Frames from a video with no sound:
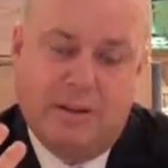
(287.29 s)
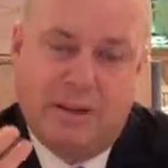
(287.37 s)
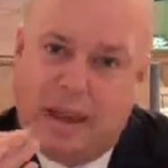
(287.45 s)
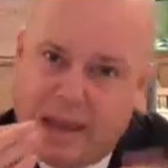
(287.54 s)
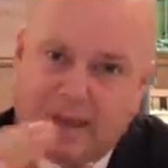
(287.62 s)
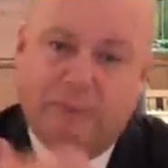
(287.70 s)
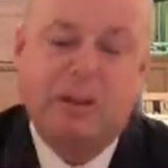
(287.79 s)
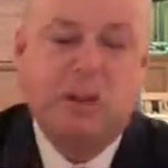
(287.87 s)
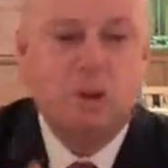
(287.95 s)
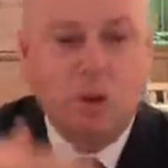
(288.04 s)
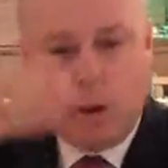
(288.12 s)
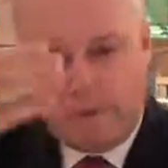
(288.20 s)
And we
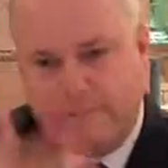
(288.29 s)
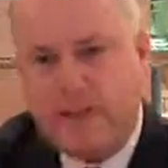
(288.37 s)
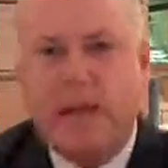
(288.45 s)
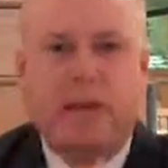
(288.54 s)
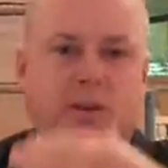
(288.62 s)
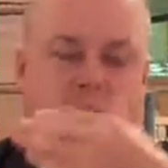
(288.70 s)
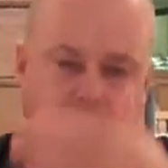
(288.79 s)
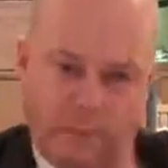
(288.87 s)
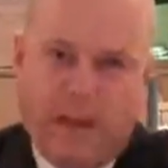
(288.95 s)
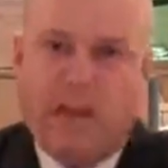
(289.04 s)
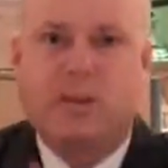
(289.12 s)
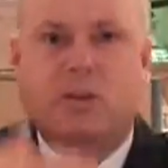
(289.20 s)
just go event to
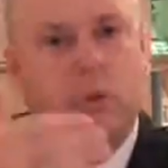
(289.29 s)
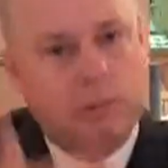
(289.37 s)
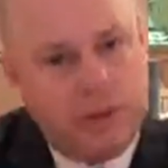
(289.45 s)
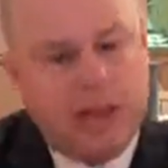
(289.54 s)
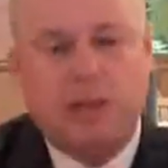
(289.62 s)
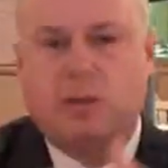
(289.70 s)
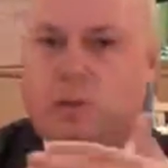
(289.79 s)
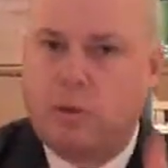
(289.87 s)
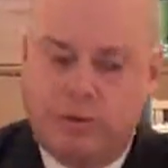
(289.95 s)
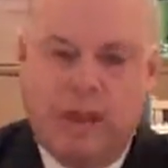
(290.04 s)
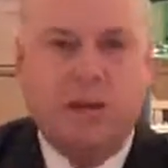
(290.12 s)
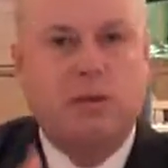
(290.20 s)
event to event to
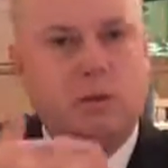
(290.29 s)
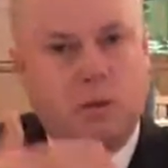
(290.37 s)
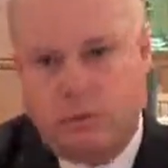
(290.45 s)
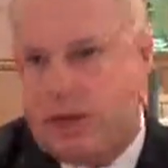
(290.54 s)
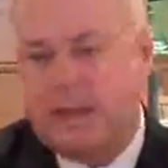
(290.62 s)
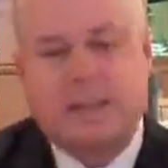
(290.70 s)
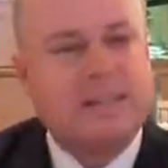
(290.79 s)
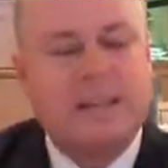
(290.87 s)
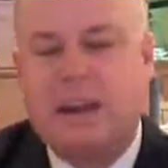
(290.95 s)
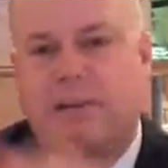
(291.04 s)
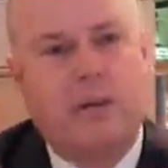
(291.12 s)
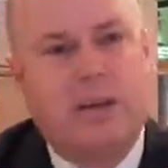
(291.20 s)
event to event, and it's a
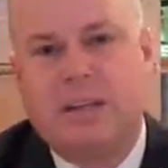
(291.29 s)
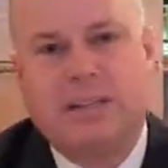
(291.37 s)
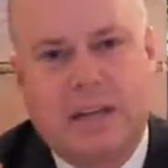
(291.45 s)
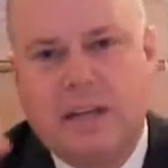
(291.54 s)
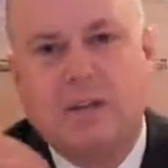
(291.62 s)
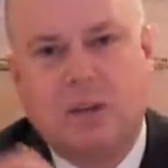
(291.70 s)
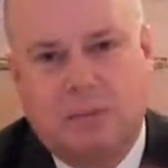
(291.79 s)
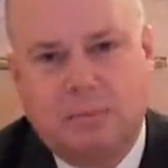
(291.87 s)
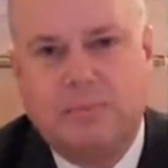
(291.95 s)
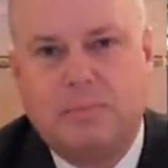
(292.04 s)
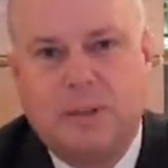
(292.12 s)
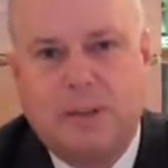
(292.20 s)
never-ending cycle.
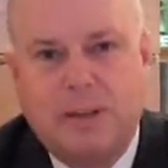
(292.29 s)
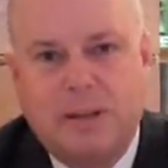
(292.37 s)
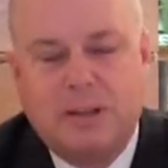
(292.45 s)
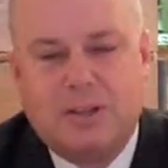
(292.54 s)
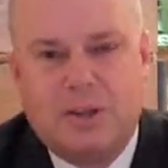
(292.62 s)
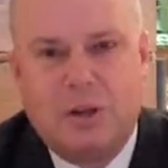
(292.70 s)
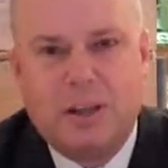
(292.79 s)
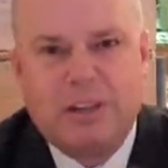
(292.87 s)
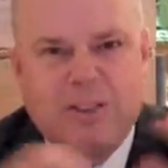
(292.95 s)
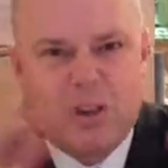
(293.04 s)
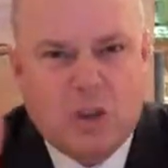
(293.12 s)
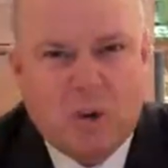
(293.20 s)
So
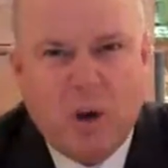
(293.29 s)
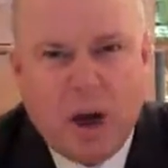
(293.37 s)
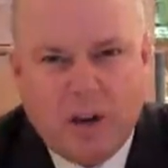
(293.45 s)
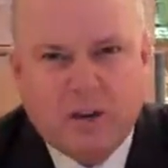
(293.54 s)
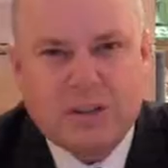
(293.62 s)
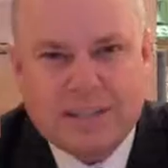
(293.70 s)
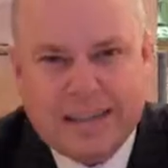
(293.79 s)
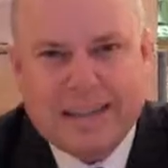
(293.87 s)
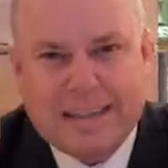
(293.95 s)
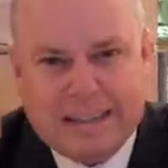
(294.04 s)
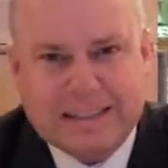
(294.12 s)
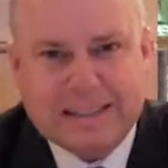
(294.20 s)
if you
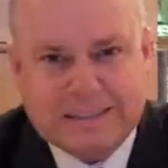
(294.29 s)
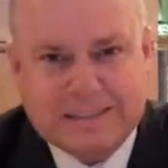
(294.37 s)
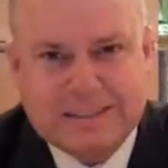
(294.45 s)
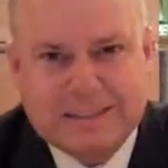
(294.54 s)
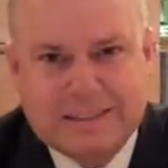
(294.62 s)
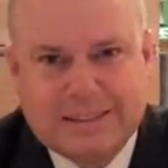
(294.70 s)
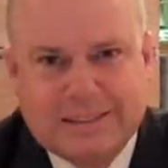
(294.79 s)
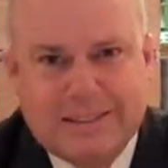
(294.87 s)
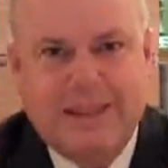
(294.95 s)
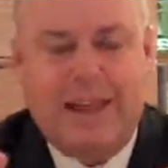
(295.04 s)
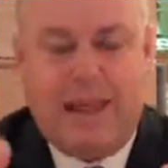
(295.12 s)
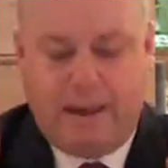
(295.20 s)
understand this,
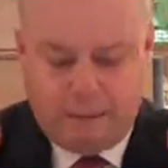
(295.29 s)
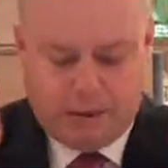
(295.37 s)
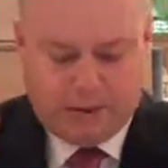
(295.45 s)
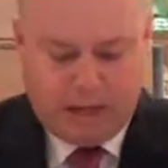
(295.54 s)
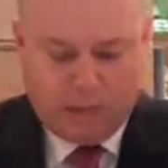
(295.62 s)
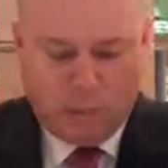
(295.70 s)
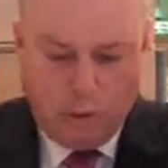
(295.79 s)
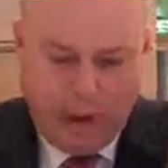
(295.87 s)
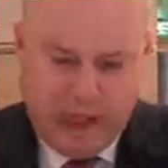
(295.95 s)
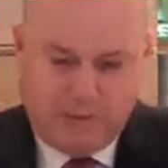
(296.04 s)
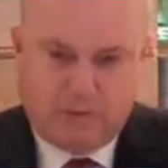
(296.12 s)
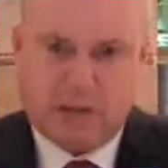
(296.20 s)
every time you
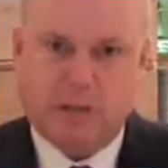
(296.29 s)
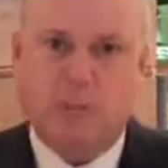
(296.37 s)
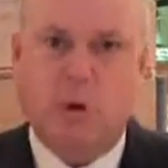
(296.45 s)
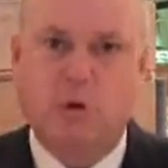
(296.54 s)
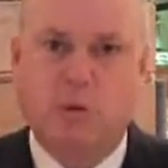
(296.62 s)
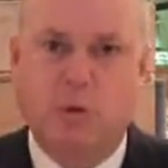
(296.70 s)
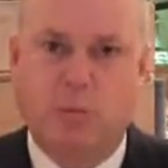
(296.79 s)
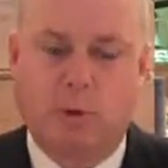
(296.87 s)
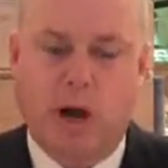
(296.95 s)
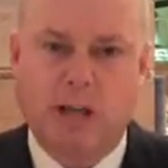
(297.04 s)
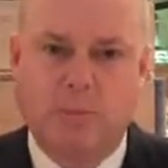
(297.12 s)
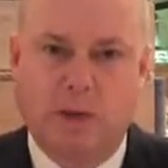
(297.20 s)
have an exposure with a
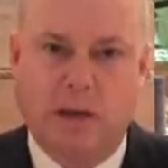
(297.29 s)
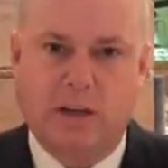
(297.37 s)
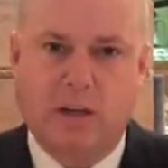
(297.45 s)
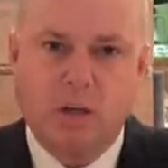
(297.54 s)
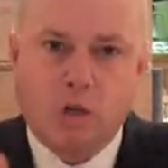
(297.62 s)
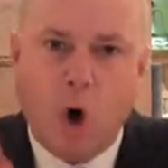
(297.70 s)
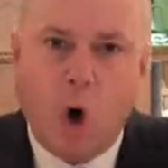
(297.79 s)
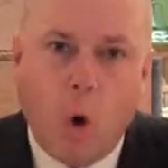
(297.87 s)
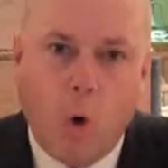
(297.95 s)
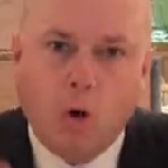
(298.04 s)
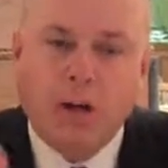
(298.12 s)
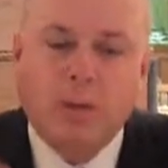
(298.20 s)
prospect, the
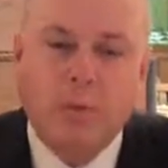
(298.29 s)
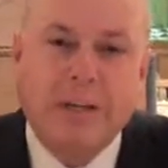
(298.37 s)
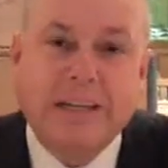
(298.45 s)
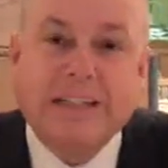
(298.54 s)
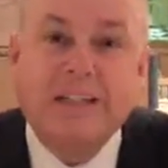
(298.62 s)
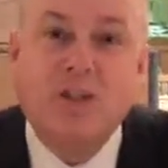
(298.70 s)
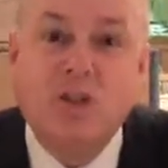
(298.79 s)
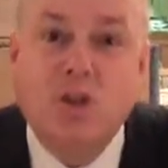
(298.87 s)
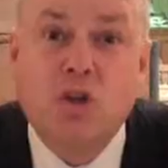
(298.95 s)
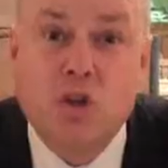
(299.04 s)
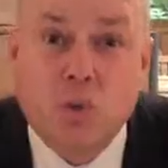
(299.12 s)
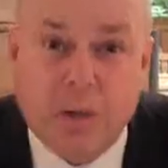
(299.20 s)
only reason to
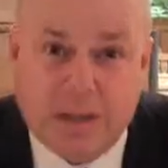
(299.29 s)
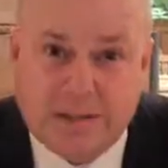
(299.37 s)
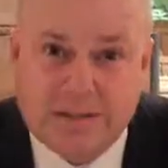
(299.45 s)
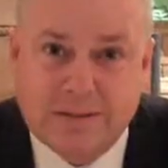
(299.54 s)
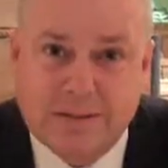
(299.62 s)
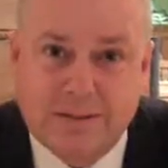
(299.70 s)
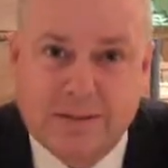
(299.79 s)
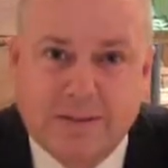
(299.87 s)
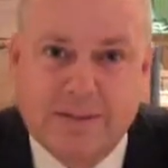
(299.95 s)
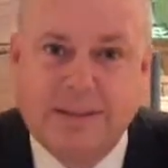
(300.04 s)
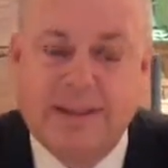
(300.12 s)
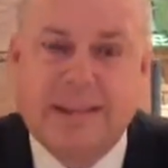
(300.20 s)
do it
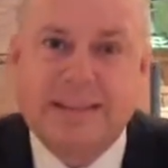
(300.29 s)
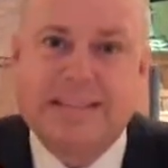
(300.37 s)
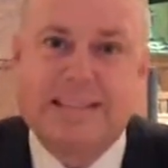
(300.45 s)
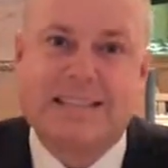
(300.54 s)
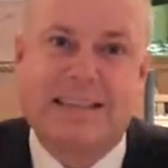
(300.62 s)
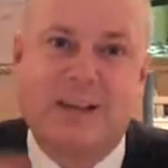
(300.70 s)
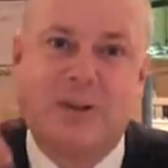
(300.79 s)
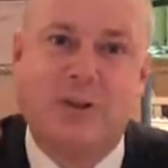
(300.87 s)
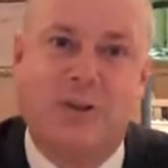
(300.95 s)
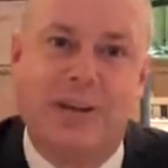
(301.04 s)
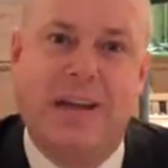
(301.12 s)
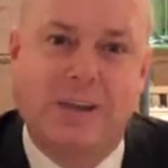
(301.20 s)
is to schedule
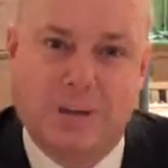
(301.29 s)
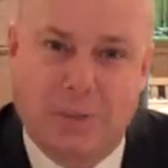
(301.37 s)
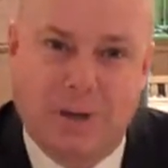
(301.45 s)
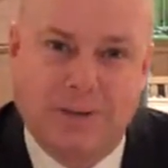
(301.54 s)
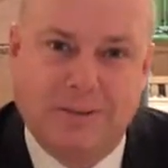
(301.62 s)
the next one.